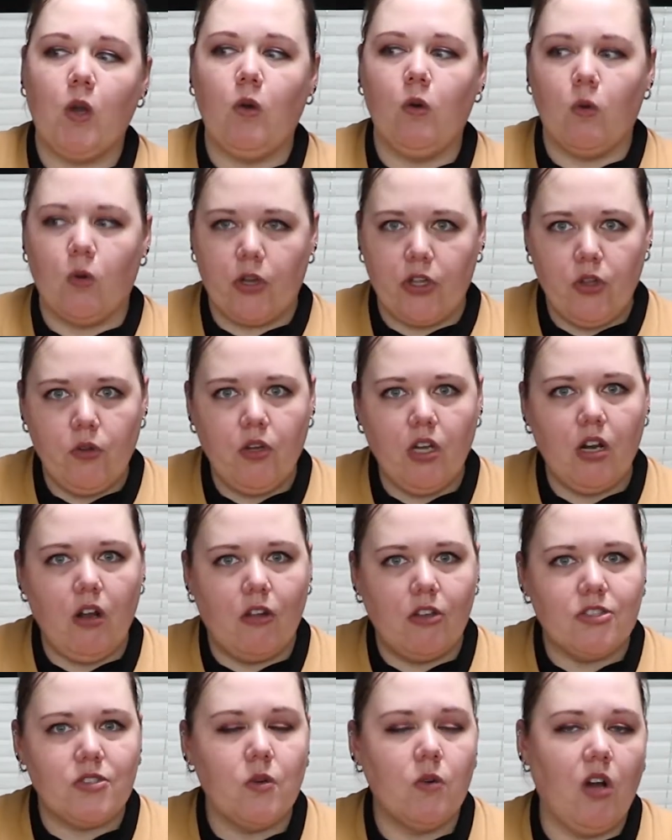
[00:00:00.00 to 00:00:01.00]
Or you could
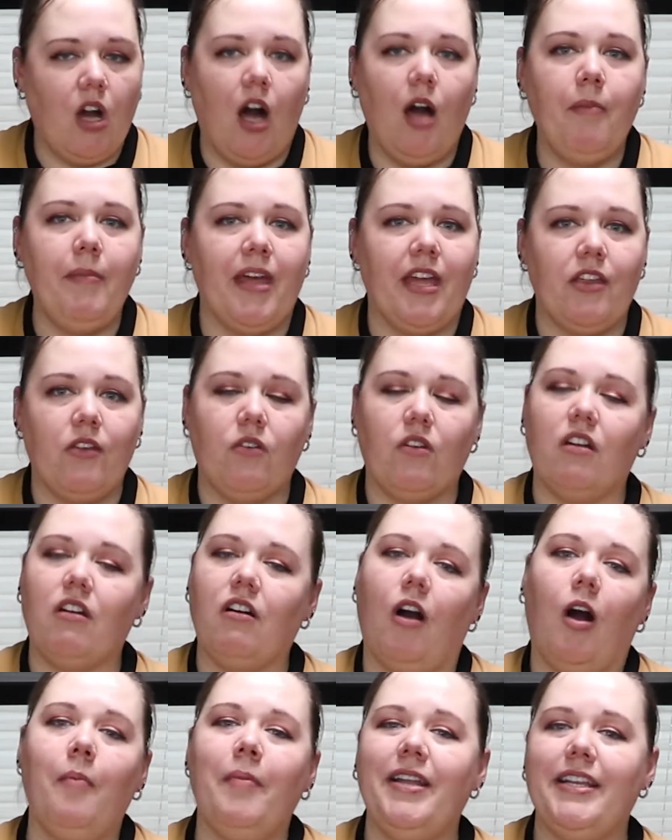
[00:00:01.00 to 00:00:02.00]
also comment. You can
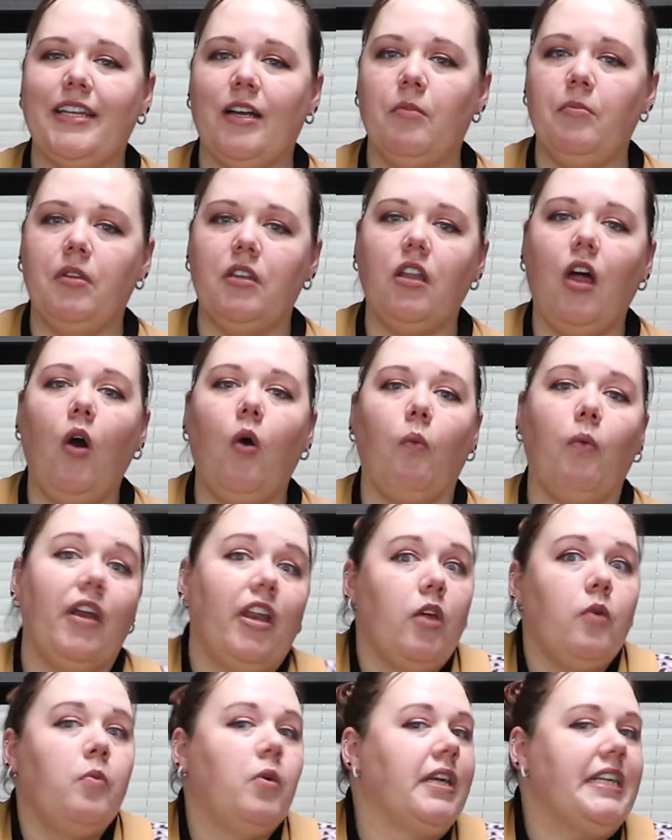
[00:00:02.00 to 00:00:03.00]
comment down below. What do
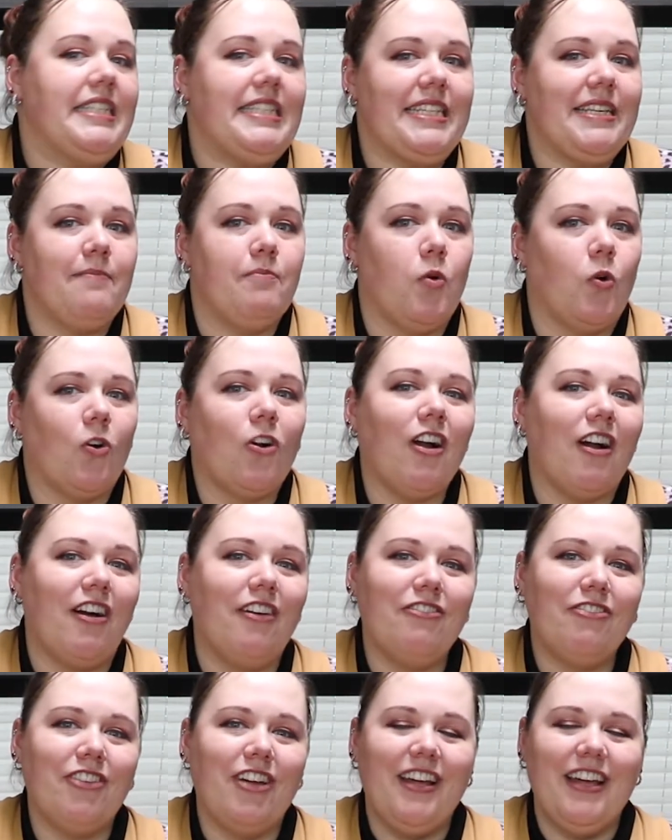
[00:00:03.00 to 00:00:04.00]
you want to see more
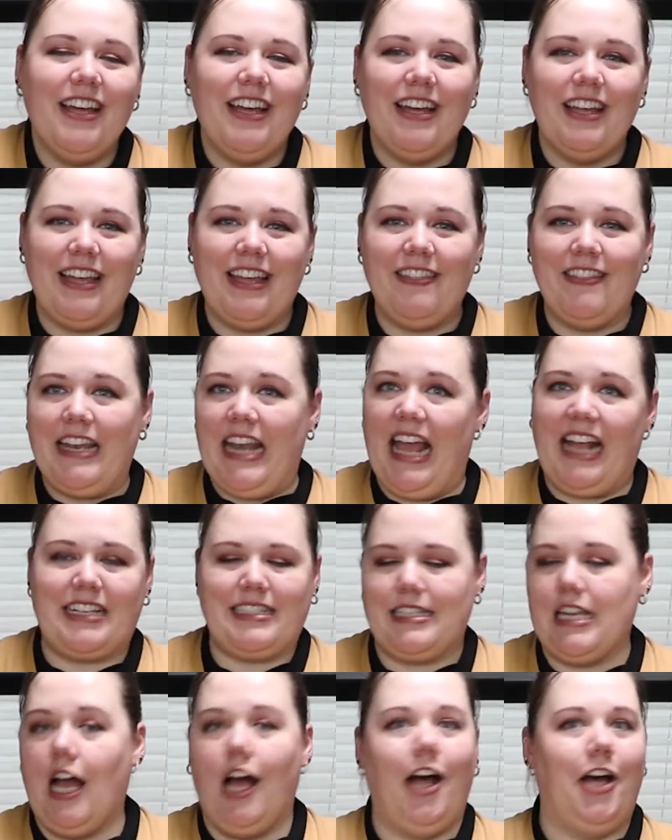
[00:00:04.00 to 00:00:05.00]
of in the
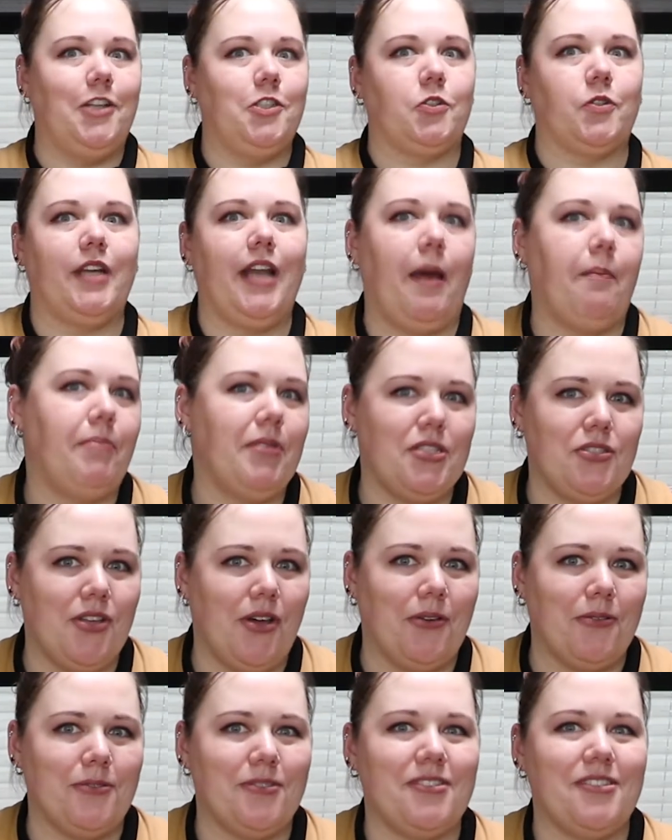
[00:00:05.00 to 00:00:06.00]
next 100
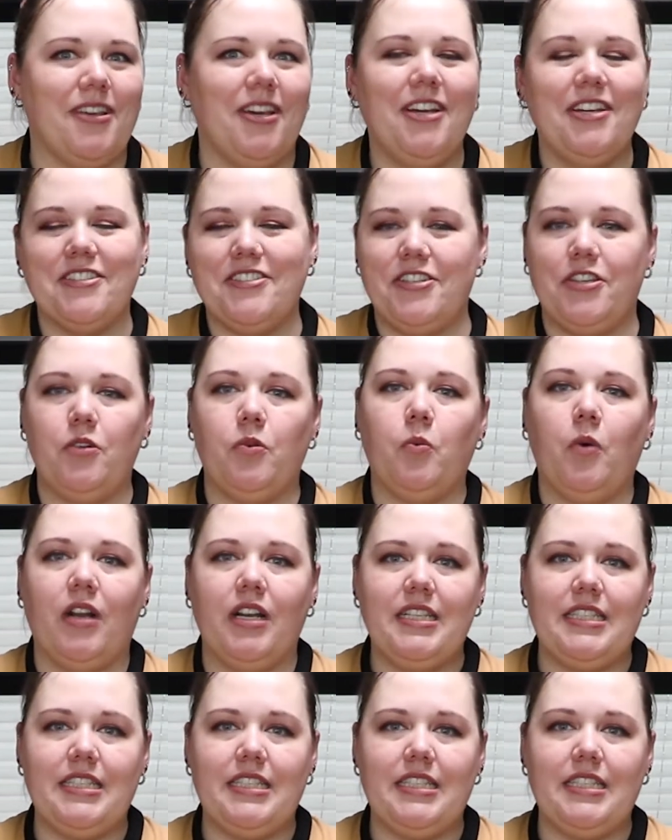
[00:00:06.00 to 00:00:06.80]
episodes? Do you want to